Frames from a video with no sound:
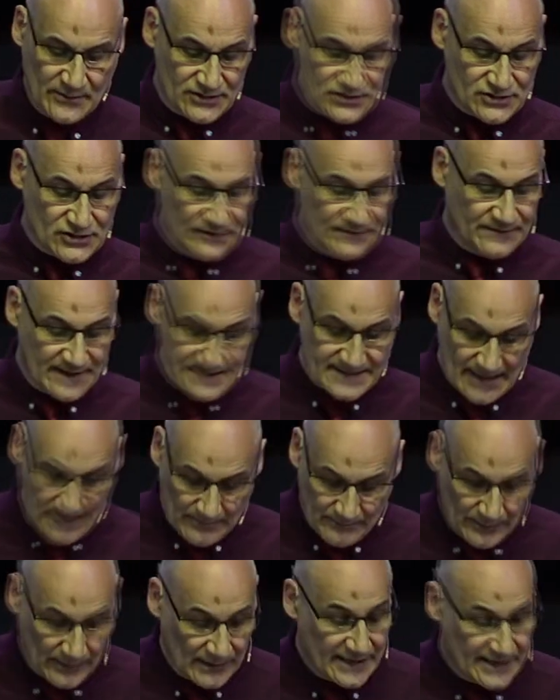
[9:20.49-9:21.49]
So, for
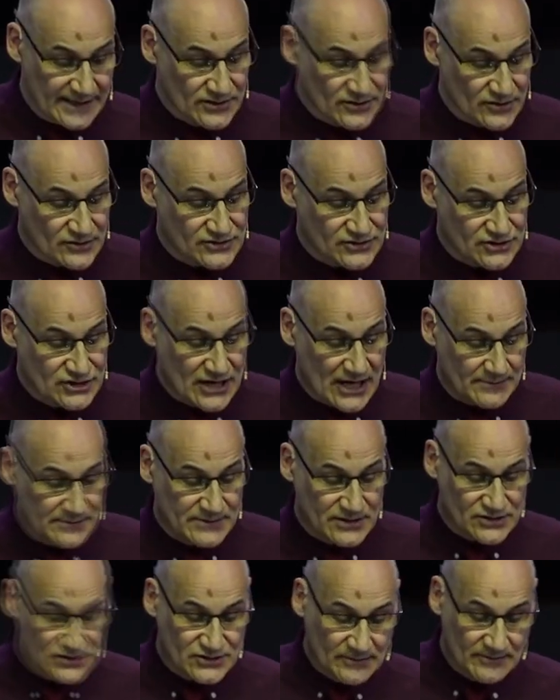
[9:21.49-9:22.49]
example, he does chapter
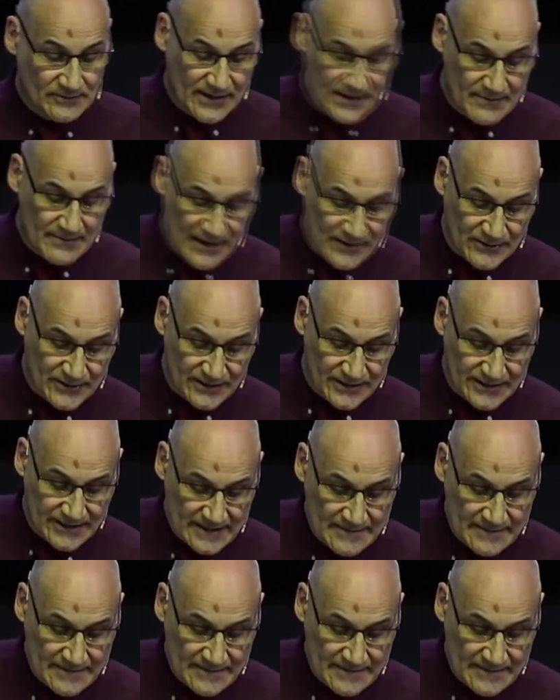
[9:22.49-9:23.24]
summary method,